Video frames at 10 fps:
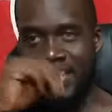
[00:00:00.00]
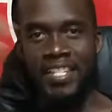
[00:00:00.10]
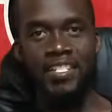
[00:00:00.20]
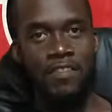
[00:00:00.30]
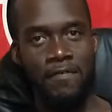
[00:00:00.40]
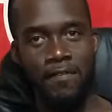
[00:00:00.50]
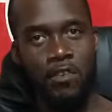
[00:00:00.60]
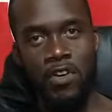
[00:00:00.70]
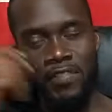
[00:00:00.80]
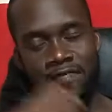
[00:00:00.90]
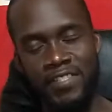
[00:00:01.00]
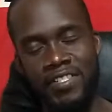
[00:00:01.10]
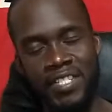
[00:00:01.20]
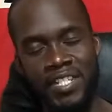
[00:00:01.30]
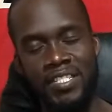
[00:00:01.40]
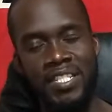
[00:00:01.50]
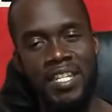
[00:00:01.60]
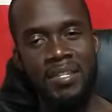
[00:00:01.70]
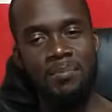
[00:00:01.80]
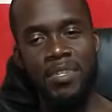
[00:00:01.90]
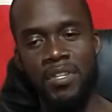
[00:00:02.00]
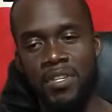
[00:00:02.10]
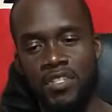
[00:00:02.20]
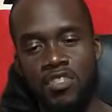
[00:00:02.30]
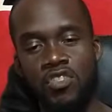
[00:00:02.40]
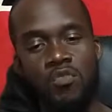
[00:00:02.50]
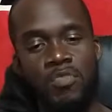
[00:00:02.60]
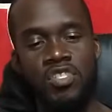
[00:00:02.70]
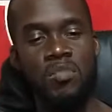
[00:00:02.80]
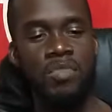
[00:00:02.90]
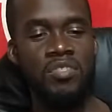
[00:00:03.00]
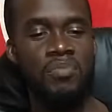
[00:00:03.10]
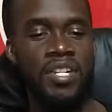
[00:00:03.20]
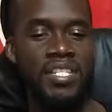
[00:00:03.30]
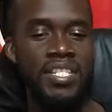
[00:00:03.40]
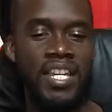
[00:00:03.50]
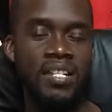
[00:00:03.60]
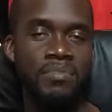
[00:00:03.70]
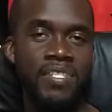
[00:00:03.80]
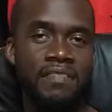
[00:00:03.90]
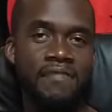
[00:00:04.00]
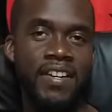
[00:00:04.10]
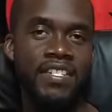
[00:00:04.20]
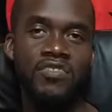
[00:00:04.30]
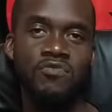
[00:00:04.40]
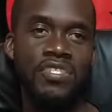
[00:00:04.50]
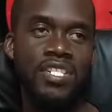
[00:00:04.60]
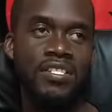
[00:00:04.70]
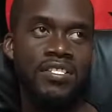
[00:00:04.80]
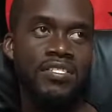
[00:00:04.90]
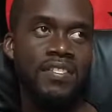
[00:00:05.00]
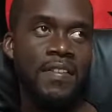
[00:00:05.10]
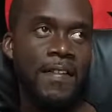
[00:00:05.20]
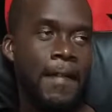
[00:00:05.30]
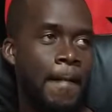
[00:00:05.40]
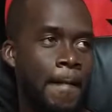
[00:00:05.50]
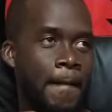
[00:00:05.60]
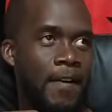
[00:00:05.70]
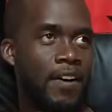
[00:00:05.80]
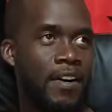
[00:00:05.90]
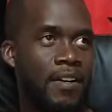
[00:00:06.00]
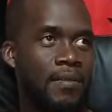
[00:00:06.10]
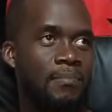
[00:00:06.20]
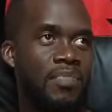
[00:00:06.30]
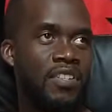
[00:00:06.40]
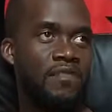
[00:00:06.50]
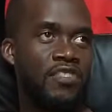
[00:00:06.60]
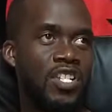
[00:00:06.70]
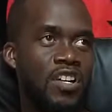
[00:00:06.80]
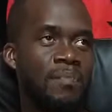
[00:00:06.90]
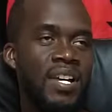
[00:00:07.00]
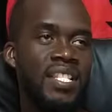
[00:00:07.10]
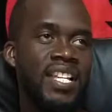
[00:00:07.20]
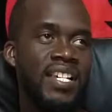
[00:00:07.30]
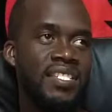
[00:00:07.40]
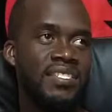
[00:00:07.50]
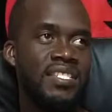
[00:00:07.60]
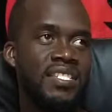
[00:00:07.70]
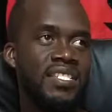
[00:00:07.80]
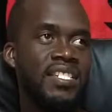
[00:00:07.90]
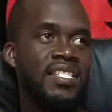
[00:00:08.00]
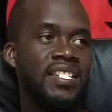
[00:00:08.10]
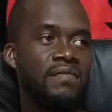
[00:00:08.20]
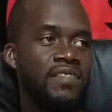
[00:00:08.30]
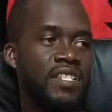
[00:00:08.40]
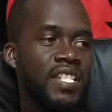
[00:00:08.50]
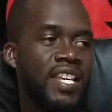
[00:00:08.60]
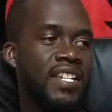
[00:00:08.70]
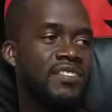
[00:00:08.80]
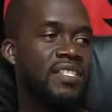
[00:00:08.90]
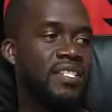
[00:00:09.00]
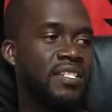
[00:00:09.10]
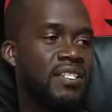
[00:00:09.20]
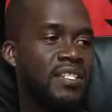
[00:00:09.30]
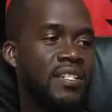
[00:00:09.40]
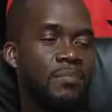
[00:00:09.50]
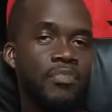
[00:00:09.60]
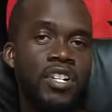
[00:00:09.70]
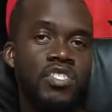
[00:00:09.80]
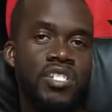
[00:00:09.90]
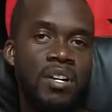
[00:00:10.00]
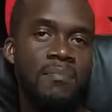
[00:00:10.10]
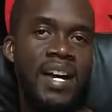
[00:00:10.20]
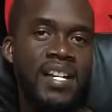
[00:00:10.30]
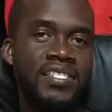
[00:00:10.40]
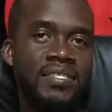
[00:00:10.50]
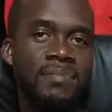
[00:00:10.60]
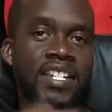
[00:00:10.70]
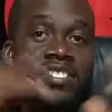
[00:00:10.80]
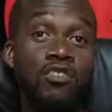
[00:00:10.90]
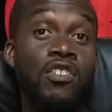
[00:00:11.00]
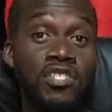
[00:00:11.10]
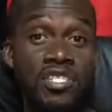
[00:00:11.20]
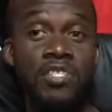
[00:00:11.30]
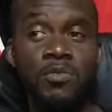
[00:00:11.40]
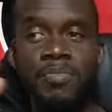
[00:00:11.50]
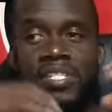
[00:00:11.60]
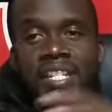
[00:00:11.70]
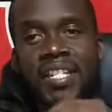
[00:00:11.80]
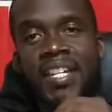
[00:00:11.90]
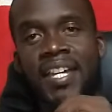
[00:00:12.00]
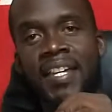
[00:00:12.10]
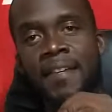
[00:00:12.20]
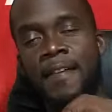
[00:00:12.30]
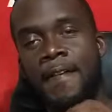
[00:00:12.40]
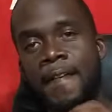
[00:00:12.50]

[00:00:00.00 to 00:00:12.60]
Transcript: taking on Floyd for the second time. There's going to be so much money tied up in that fight. It's ridiculous. But if you're talking about legacy and leaving a lasting impression on boxing, Mikey Garcia will be that guy.